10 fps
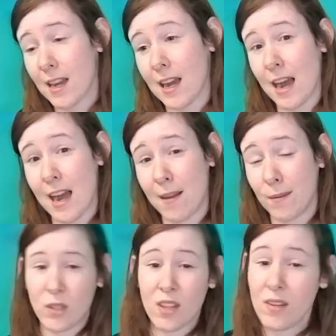Uh,
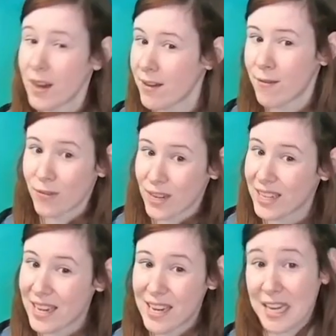so they're not even
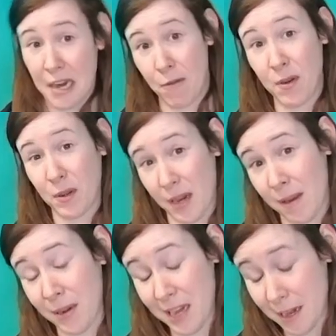really a real
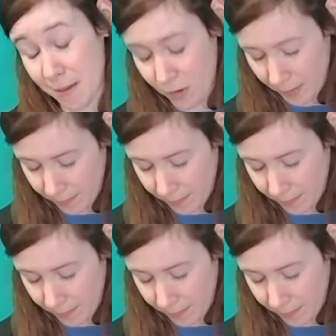company anymore.